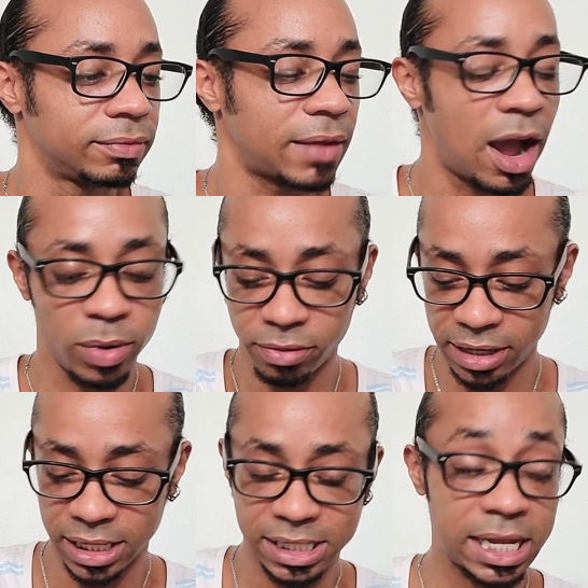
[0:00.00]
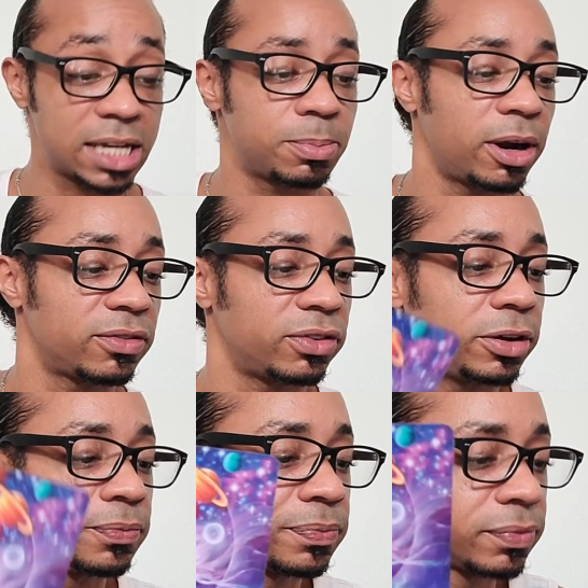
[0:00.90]
I want to read this last part for
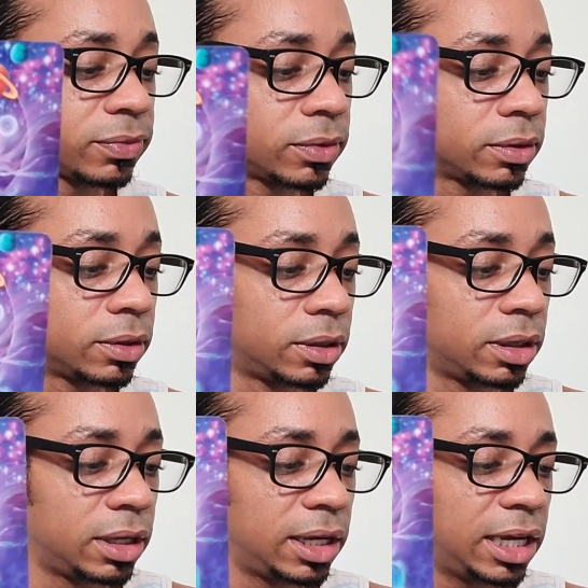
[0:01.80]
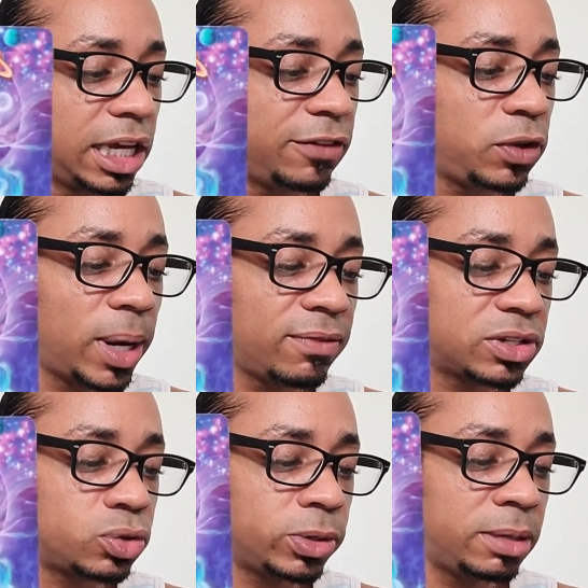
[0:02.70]
you. If you have a
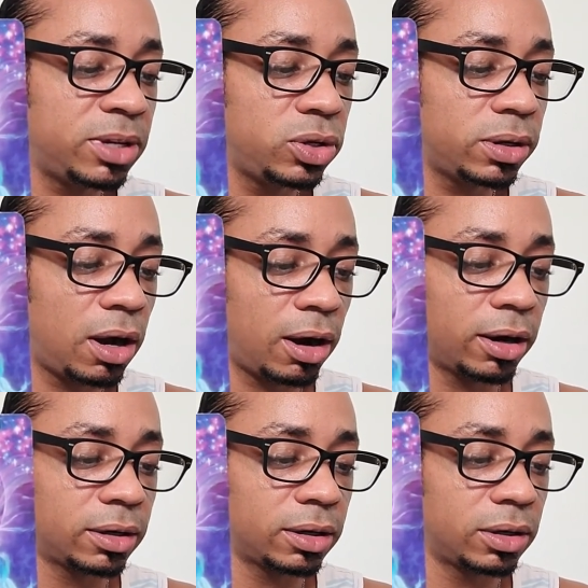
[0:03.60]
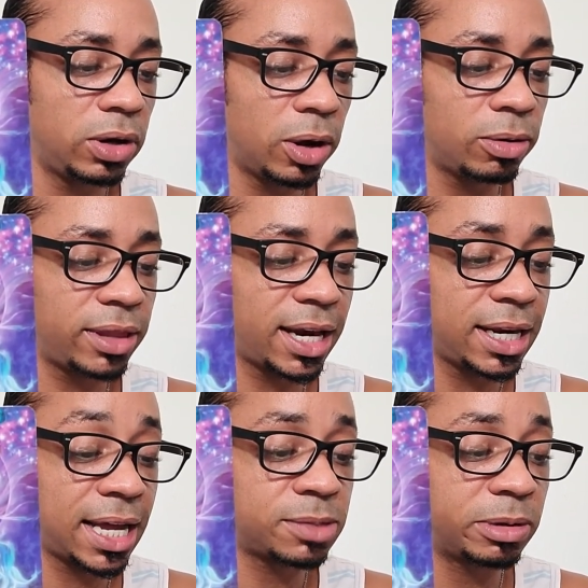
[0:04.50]
dream in your heart, know that
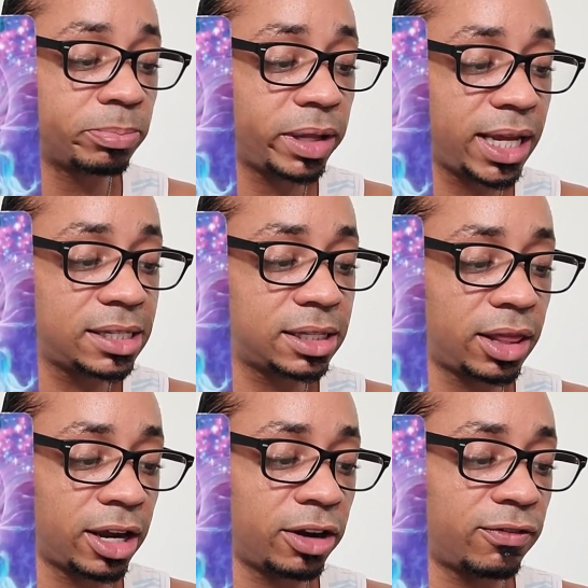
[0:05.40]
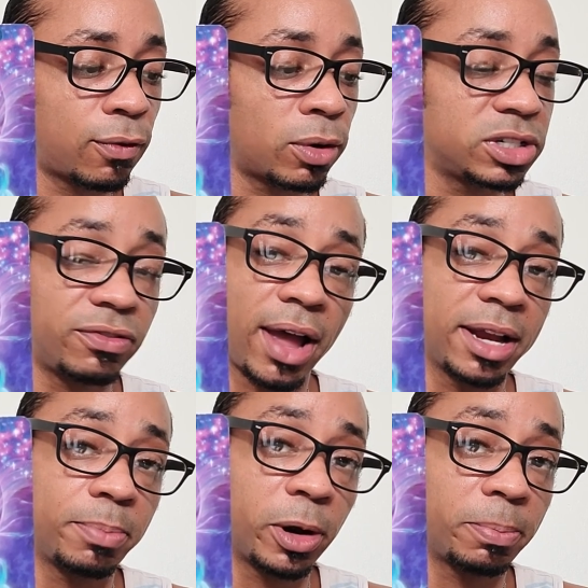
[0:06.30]
it has been placed there for
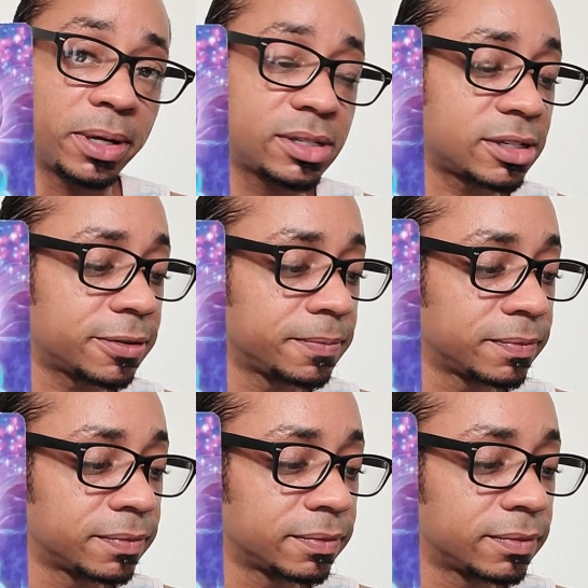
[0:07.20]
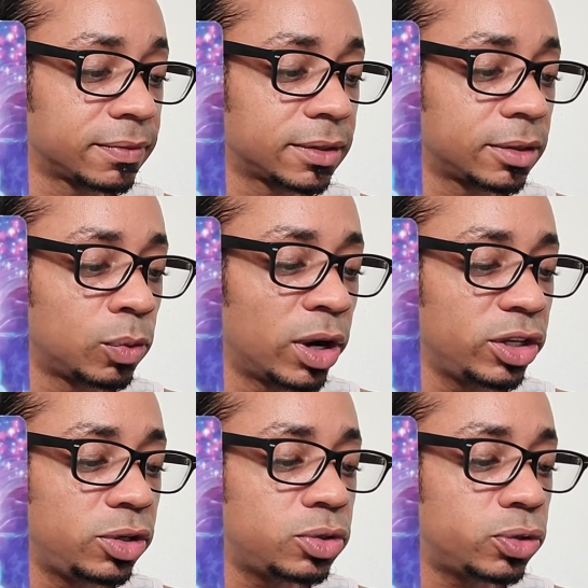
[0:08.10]
divine purpose. What
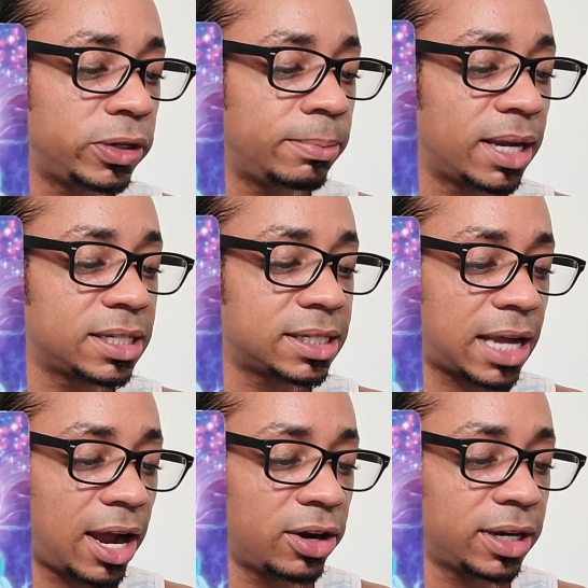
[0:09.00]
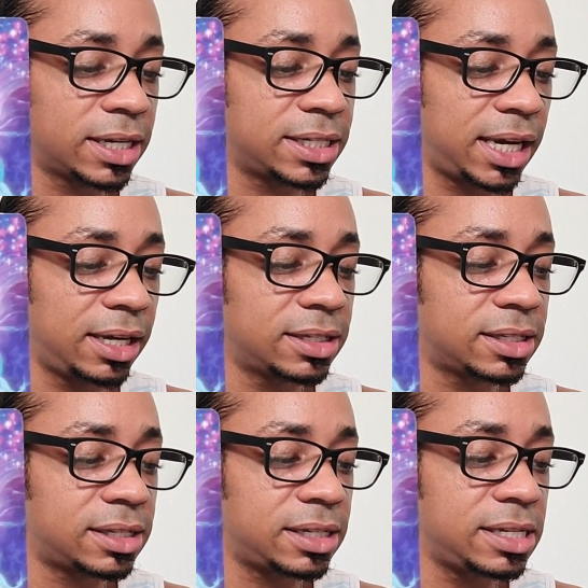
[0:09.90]
you dream and desire contains
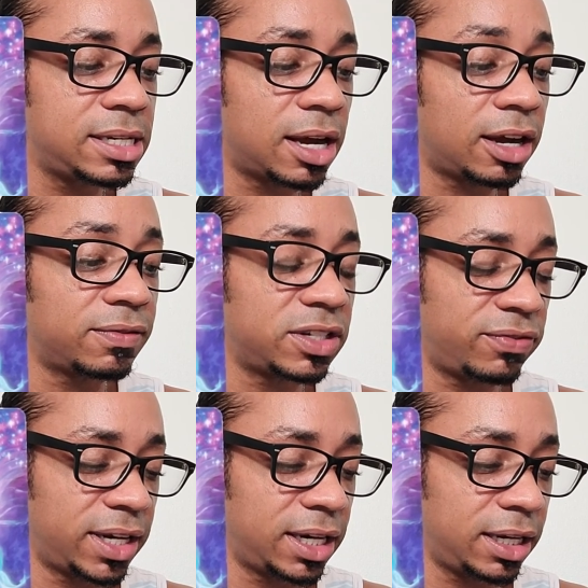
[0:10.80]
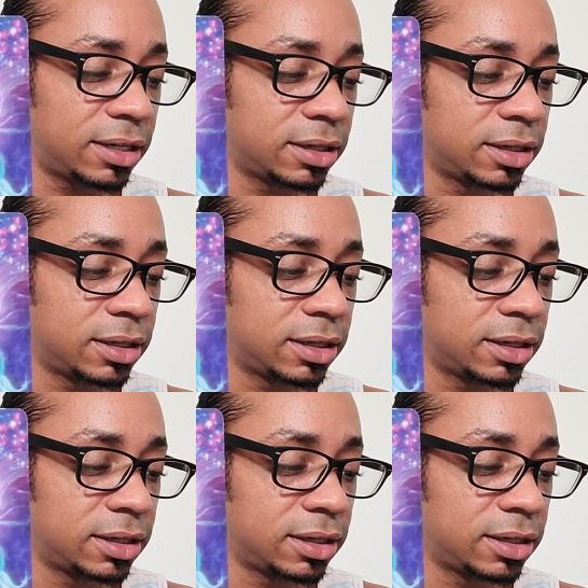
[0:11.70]
the seed of divinity.